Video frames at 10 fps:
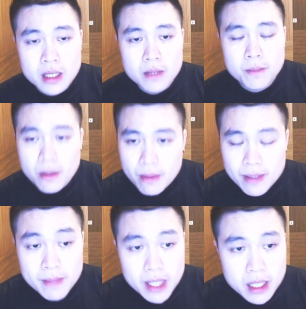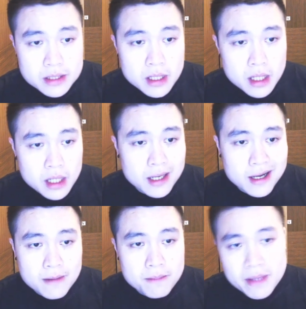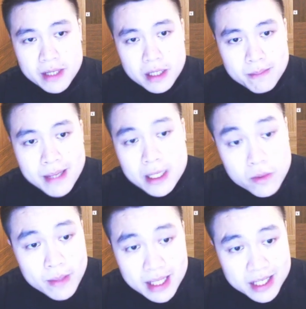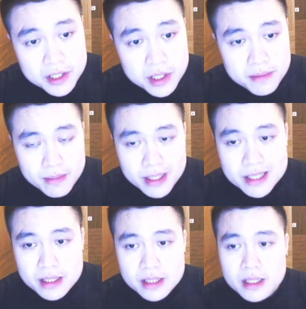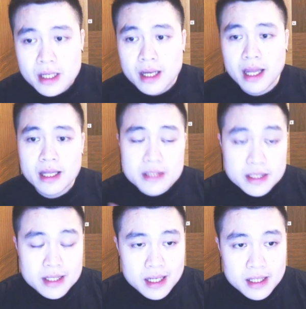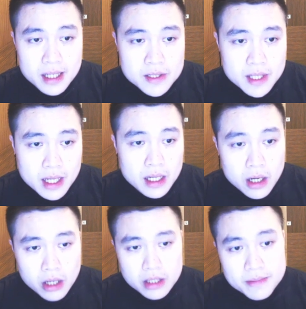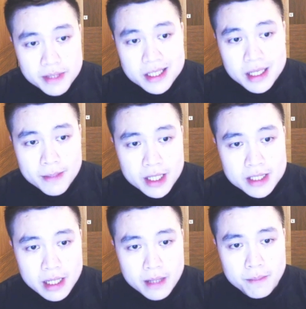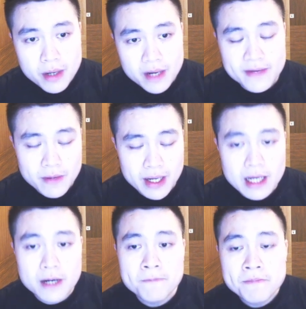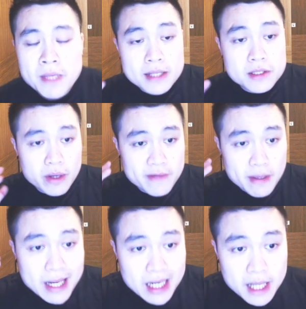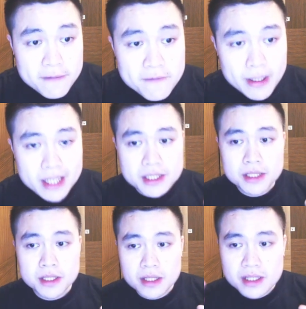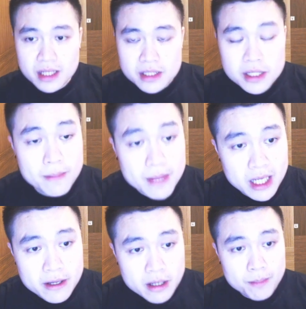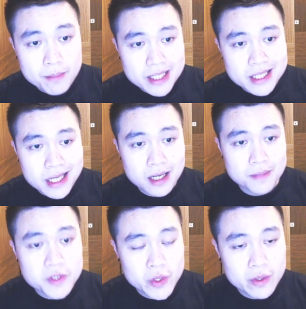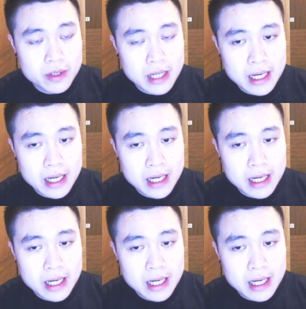probably because of the B2B nature of the business. And the second thing is that a lot of these companies are private right now. So if you have any information on such company, please help to